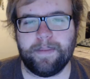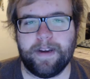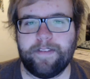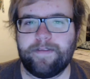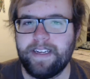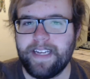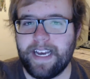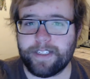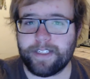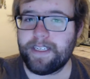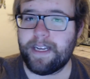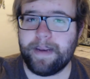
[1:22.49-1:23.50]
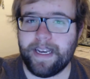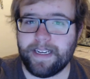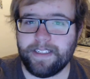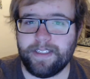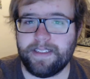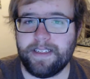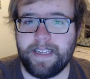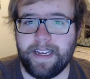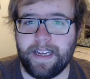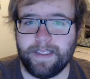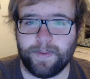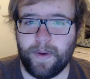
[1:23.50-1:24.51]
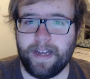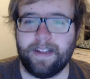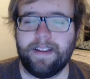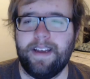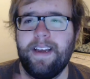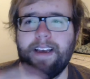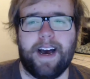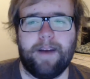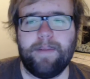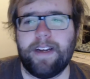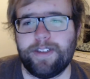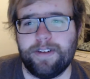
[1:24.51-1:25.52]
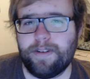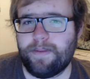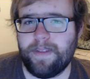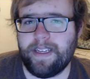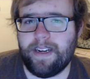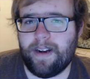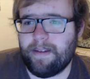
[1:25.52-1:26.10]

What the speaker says: but my friend actually got packages today as well. I'm not sure,